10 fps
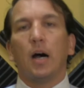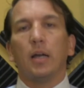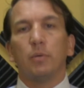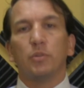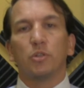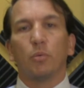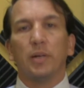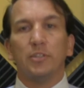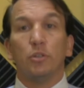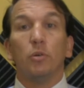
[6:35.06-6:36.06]
he was
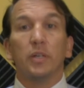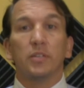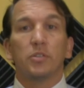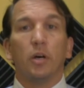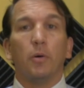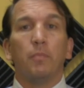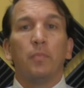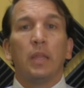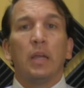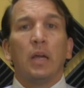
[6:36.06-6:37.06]
already doing. So
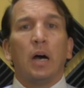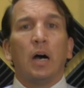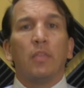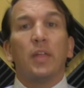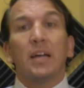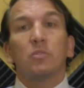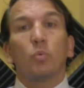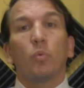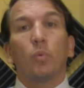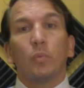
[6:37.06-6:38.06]
that
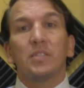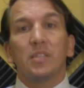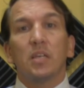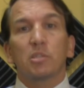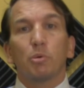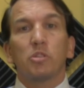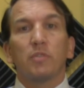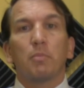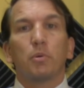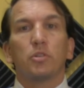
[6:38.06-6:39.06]
when we see explosive
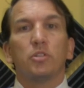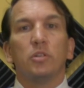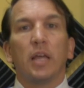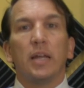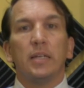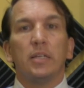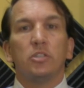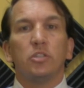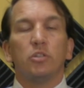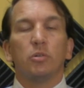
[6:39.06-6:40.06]
outbursts in
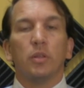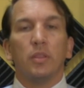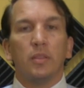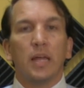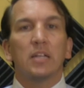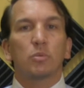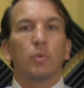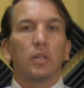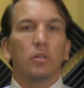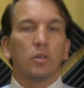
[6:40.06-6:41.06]
ADHD children, that's
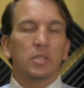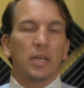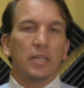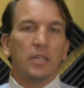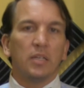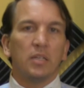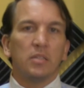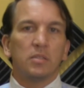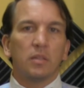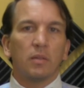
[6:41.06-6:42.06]
what it looks like.
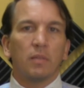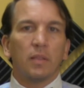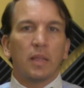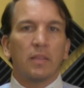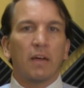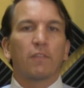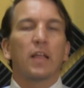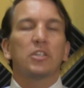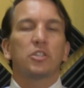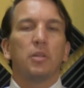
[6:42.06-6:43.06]
It's that
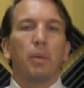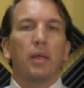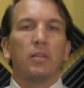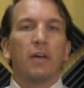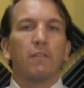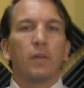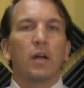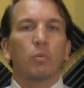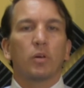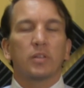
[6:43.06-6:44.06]
flash in the pan, that
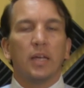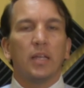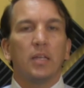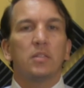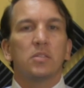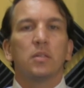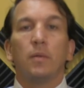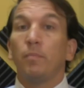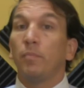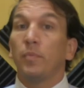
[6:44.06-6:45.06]
firework that hits,
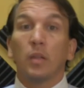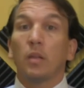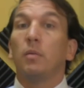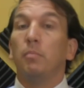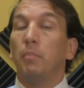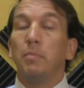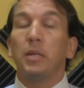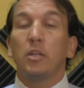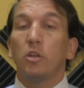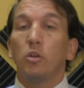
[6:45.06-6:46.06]
may
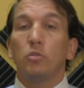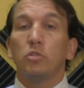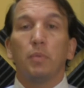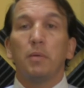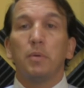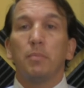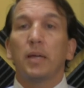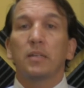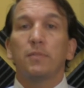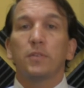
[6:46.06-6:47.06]
be huge, may be
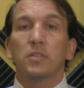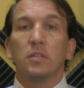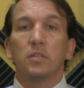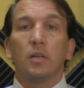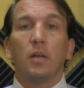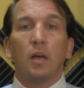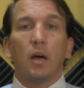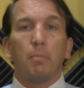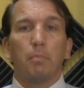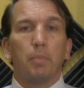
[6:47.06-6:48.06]
magnificent,
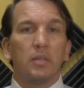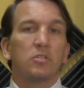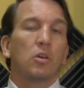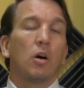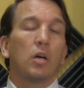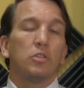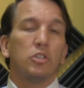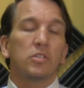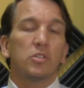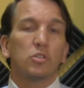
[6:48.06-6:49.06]
but it's gone
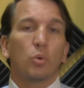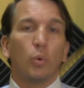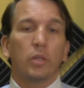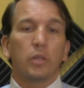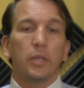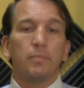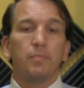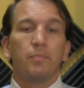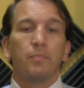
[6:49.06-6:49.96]
just as quickly.